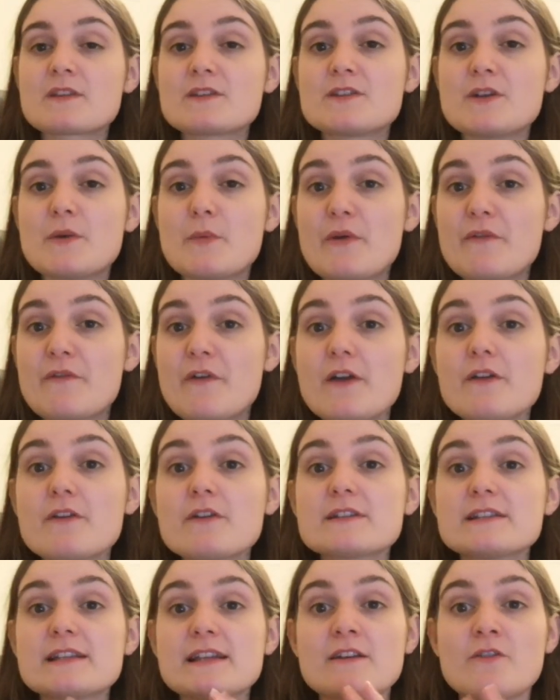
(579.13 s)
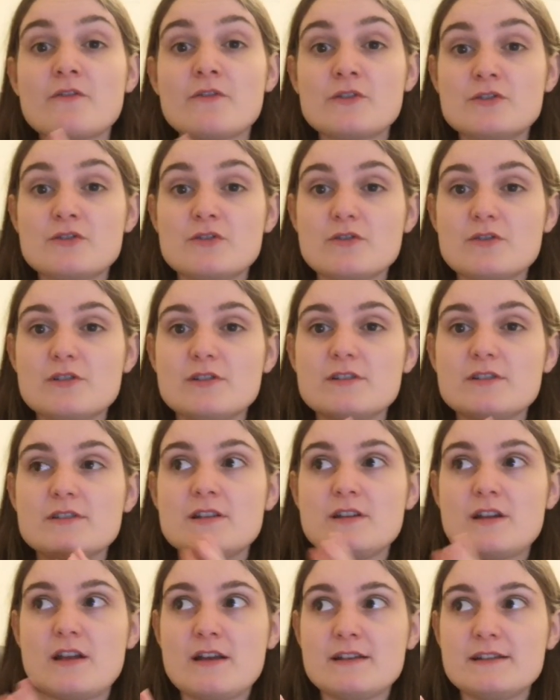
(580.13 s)
So we're focusing on the doctors,
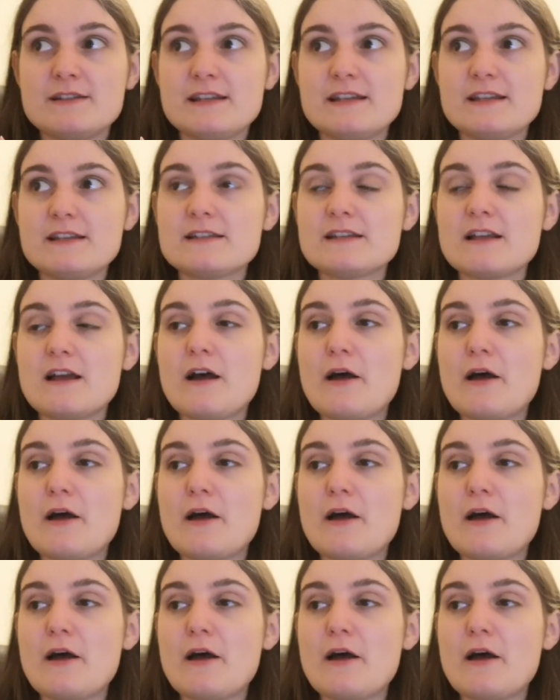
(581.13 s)
the nurses.